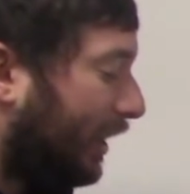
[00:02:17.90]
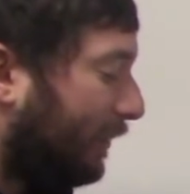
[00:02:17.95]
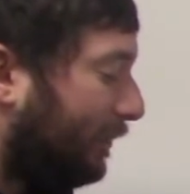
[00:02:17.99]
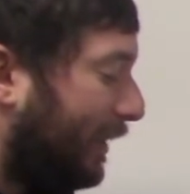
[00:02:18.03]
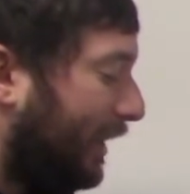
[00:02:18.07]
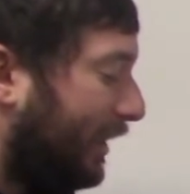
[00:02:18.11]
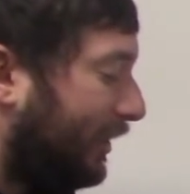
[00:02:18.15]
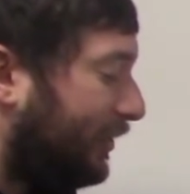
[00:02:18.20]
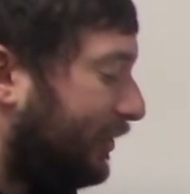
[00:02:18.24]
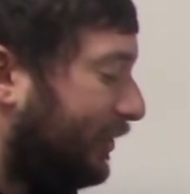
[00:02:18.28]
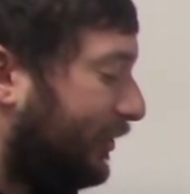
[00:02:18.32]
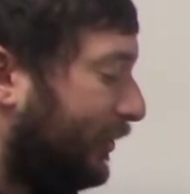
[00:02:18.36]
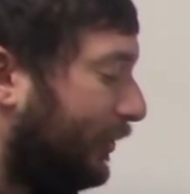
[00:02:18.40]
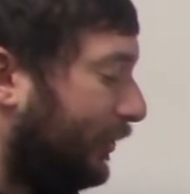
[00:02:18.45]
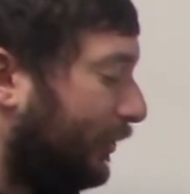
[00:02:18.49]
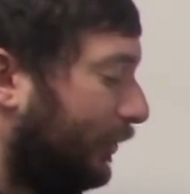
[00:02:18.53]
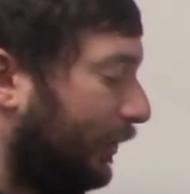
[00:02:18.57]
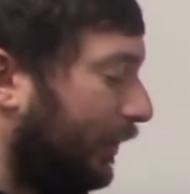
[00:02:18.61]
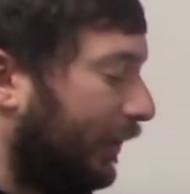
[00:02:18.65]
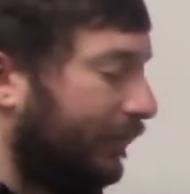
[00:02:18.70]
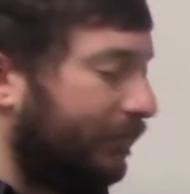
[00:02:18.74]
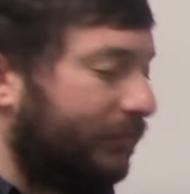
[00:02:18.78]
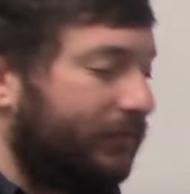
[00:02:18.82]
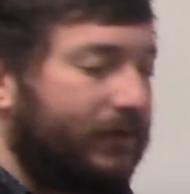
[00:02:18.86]
base 2
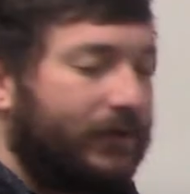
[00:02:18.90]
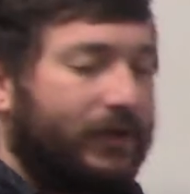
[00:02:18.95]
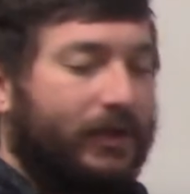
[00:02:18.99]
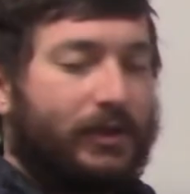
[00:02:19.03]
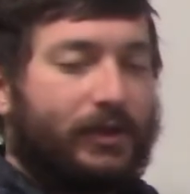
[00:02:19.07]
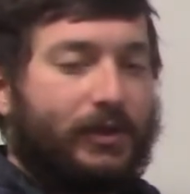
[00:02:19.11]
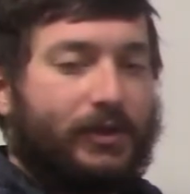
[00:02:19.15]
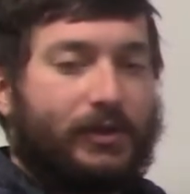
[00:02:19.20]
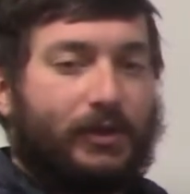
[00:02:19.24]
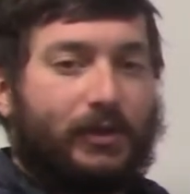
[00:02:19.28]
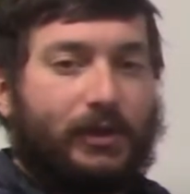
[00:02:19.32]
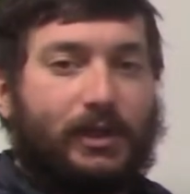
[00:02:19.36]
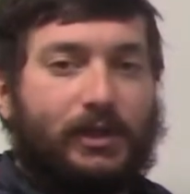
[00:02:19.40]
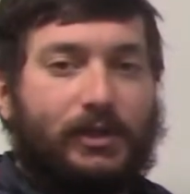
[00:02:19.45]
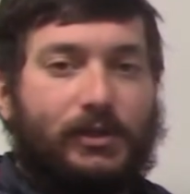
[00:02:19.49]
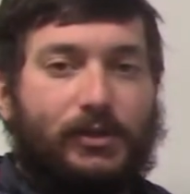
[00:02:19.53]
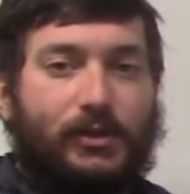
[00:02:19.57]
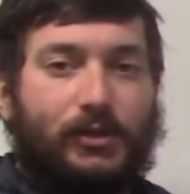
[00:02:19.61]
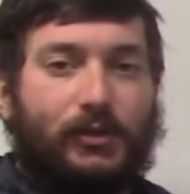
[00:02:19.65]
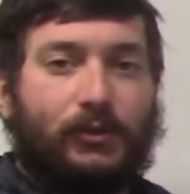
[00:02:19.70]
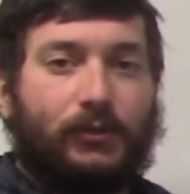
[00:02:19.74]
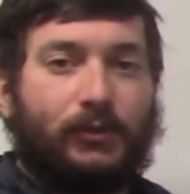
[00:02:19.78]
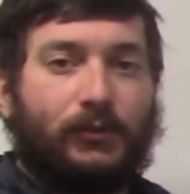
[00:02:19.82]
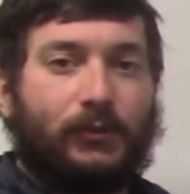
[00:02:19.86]
of
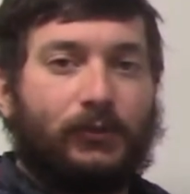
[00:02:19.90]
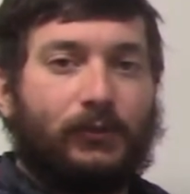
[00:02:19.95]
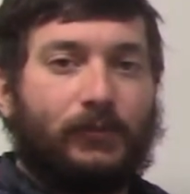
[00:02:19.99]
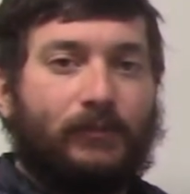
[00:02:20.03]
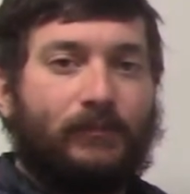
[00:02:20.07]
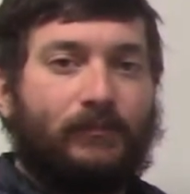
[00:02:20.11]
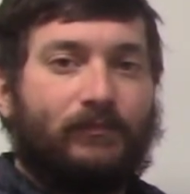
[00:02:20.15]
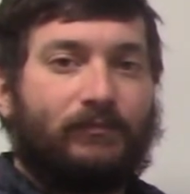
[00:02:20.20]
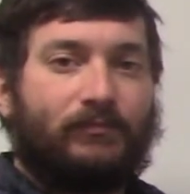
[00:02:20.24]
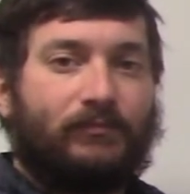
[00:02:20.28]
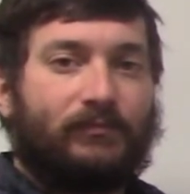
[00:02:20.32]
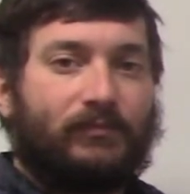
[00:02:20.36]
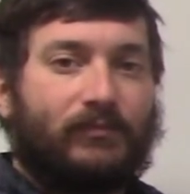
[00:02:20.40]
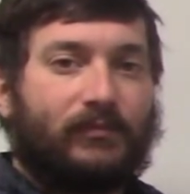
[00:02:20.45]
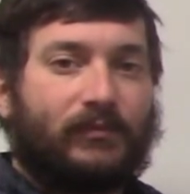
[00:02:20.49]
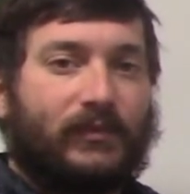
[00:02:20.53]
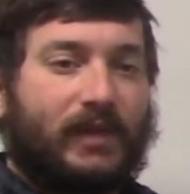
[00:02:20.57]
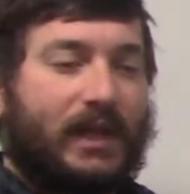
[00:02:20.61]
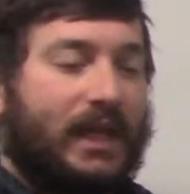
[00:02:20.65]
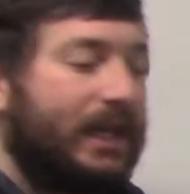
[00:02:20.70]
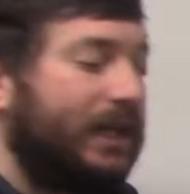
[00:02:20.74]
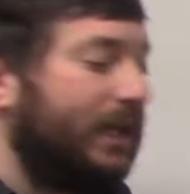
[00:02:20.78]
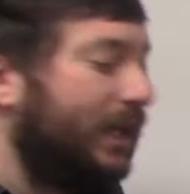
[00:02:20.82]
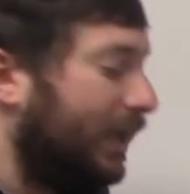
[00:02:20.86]
32,
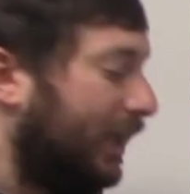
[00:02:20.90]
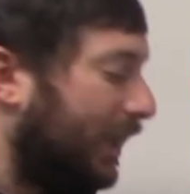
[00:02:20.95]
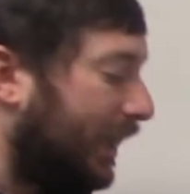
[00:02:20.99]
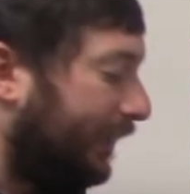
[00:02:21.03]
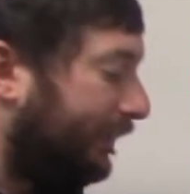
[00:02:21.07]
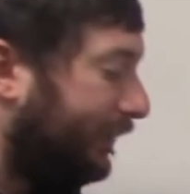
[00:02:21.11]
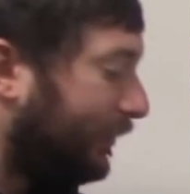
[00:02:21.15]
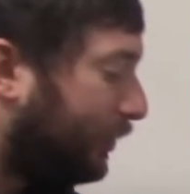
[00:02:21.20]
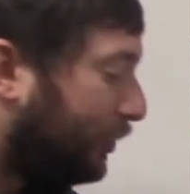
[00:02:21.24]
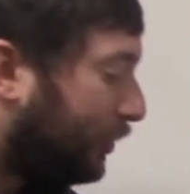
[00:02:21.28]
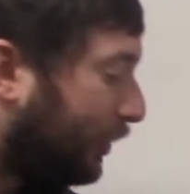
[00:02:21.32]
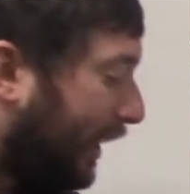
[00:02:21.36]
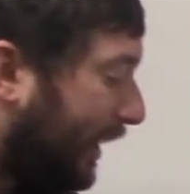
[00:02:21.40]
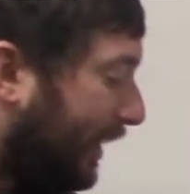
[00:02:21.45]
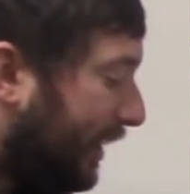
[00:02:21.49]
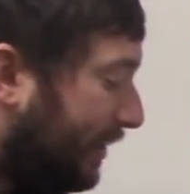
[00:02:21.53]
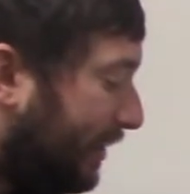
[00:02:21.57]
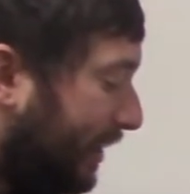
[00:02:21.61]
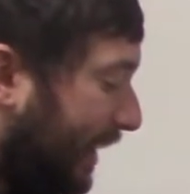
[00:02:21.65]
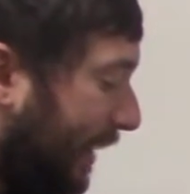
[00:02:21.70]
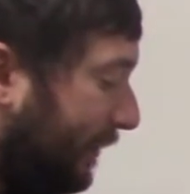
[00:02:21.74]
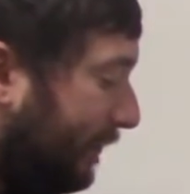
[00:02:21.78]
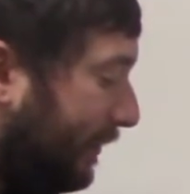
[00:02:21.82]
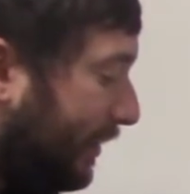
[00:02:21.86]
okay, if you try to
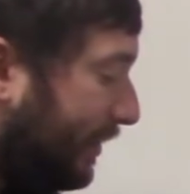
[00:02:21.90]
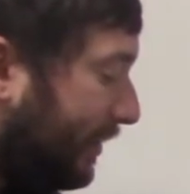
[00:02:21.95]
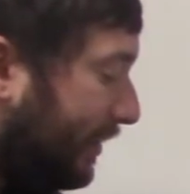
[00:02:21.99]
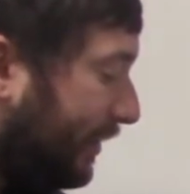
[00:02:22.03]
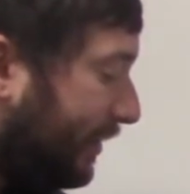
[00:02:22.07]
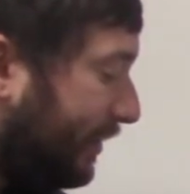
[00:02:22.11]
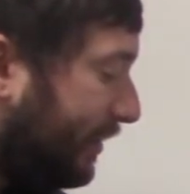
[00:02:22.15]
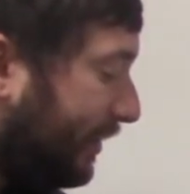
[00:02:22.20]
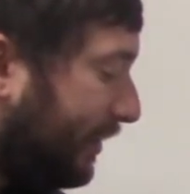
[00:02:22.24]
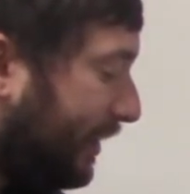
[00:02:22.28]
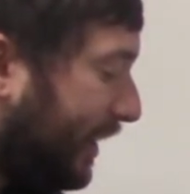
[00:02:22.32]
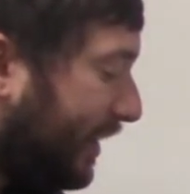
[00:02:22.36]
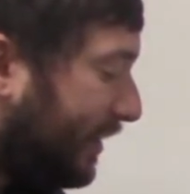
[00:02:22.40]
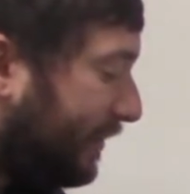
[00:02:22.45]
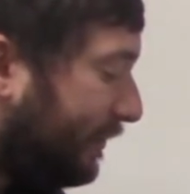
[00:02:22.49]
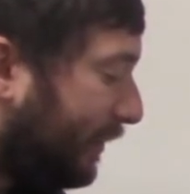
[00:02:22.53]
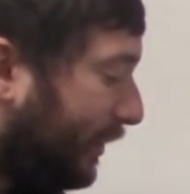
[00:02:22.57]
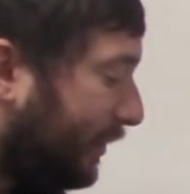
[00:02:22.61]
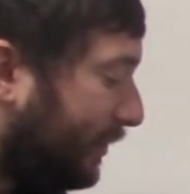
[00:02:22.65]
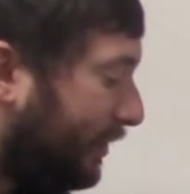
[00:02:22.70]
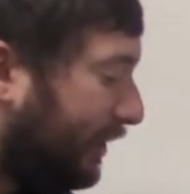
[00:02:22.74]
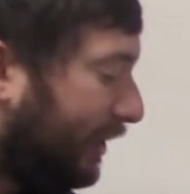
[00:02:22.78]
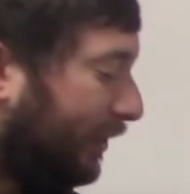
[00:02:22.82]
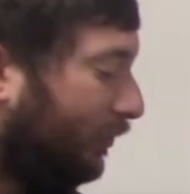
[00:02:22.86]
type this into
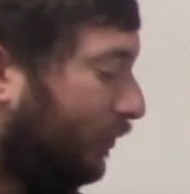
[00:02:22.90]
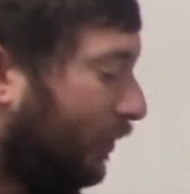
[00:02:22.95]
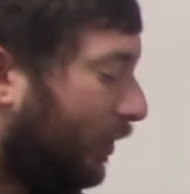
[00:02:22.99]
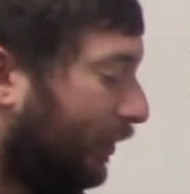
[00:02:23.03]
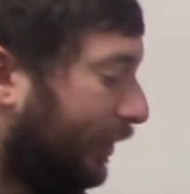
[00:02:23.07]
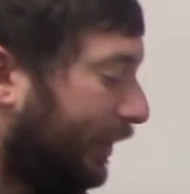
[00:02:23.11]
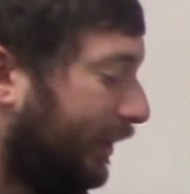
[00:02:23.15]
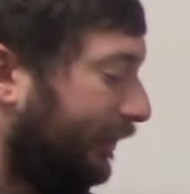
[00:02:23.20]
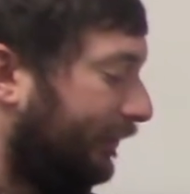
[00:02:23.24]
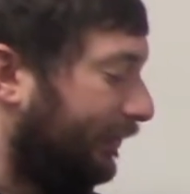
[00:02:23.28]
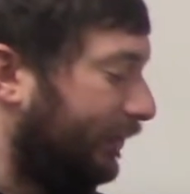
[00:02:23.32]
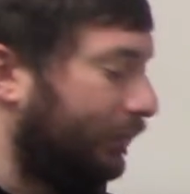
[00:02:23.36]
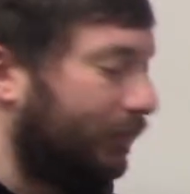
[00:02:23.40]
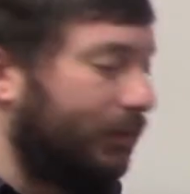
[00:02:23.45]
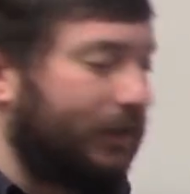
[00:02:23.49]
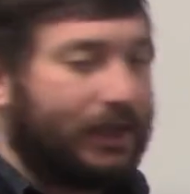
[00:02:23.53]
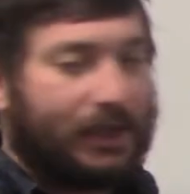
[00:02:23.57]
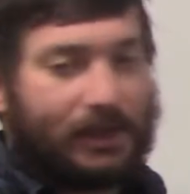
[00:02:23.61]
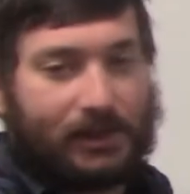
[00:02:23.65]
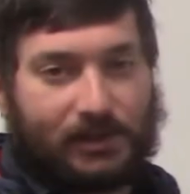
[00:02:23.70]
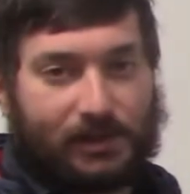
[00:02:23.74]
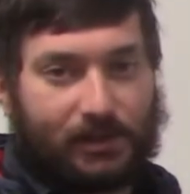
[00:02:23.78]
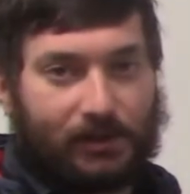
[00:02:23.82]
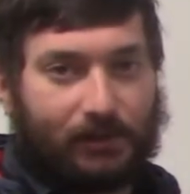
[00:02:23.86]
Desmos, it won't give you an
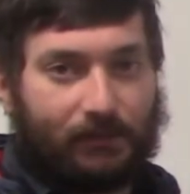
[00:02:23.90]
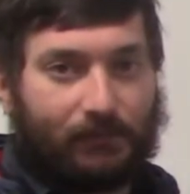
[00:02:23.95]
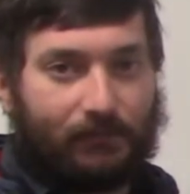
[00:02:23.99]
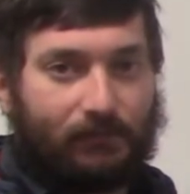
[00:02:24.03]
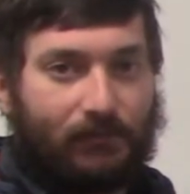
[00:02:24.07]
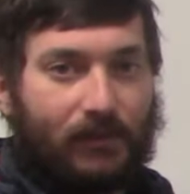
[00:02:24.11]
answer.